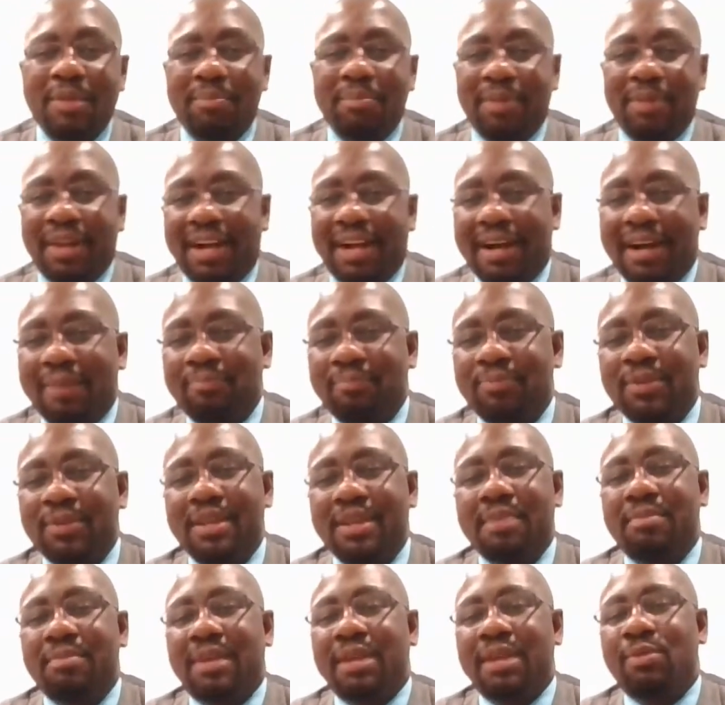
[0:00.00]
But
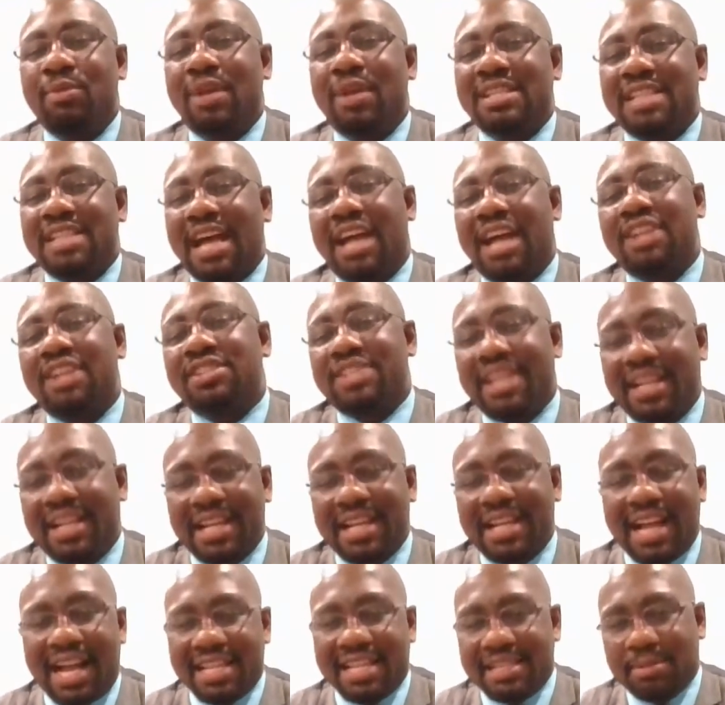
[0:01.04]
but anyways, I understand the
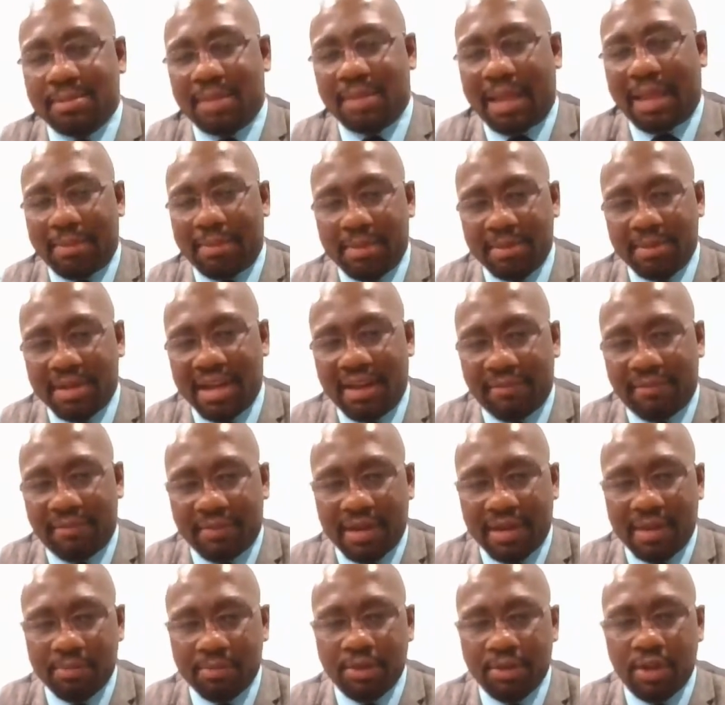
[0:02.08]
concept of people come
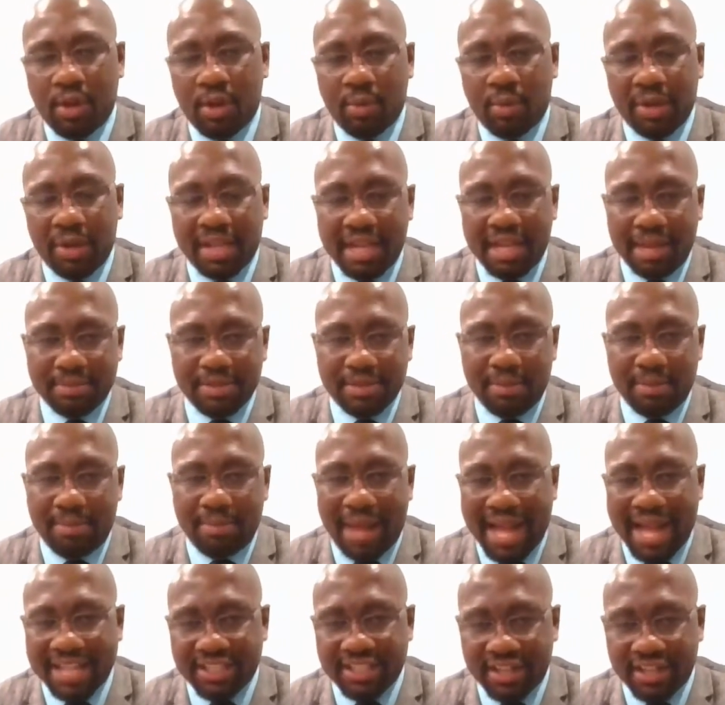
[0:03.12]
from, when it comes to
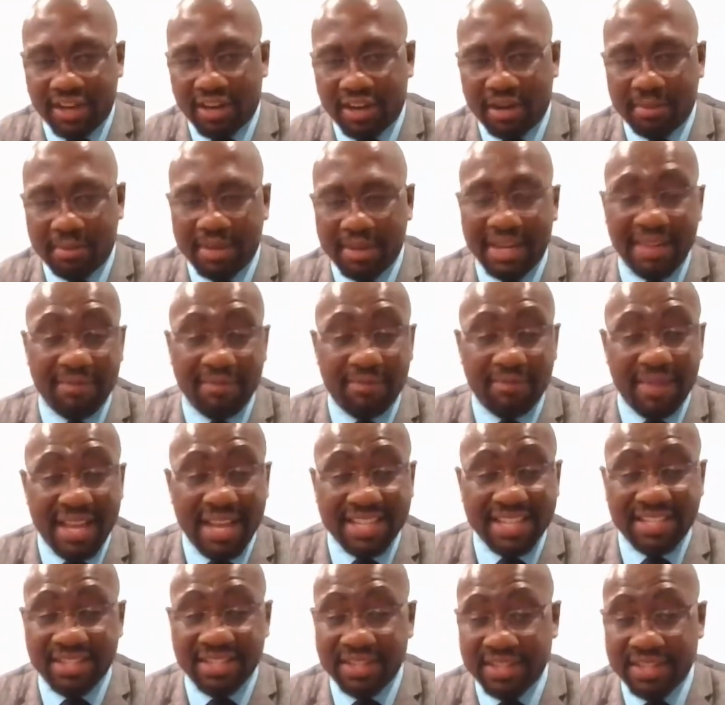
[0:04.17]
buy term and
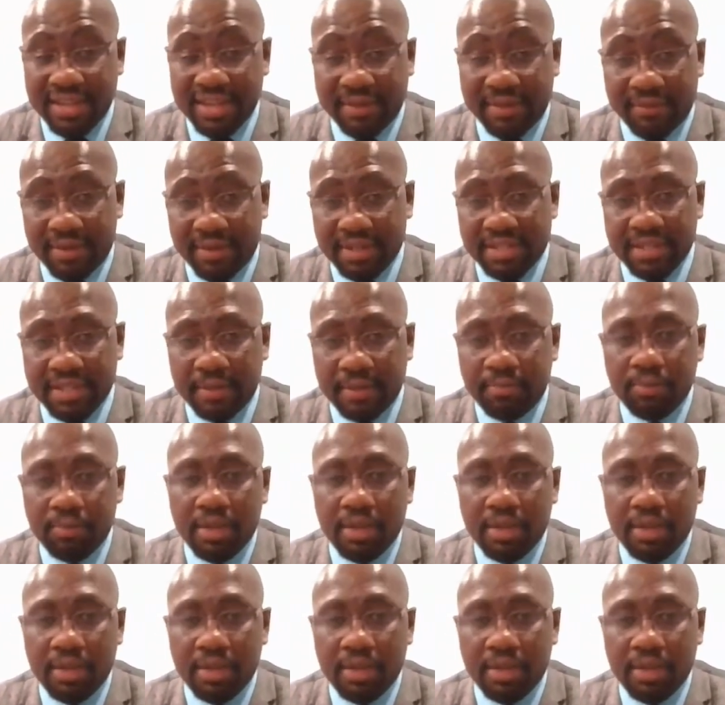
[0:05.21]
invest the difference.